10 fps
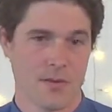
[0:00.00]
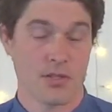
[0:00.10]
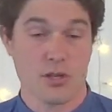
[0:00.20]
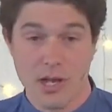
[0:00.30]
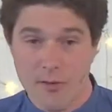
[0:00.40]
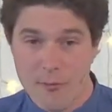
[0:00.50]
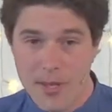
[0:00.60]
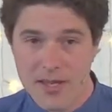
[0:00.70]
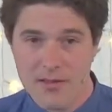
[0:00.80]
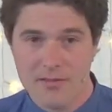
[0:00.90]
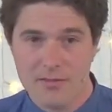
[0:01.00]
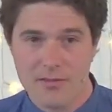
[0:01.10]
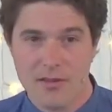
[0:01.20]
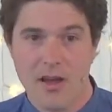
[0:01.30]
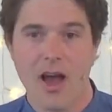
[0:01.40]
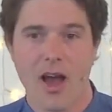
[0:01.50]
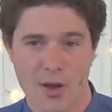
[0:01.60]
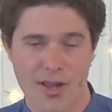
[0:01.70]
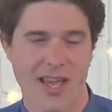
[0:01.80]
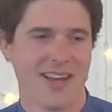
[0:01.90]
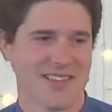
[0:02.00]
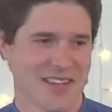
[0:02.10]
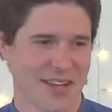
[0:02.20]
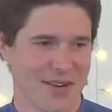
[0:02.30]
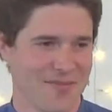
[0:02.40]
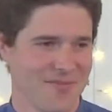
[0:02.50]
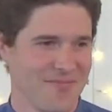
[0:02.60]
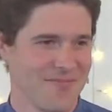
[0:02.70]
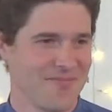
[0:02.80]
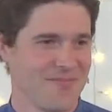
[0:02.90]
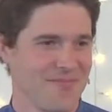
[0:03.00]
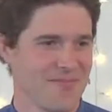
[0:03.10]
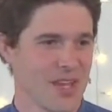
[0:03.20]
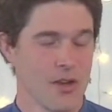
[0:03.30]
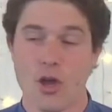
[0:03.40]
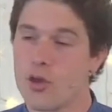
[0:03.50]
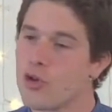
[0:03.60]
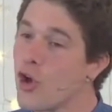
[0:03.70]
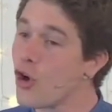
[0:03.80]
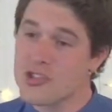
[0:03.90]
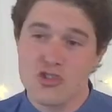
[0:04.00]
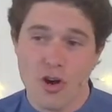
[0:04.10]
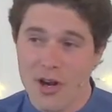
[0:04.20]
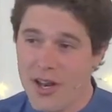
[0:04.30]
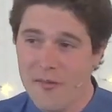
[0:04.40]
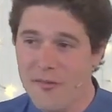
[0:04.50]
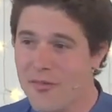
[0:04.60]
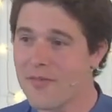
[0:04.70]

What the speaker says: Do you love me? Okay, let's go. No, you're not strong enough.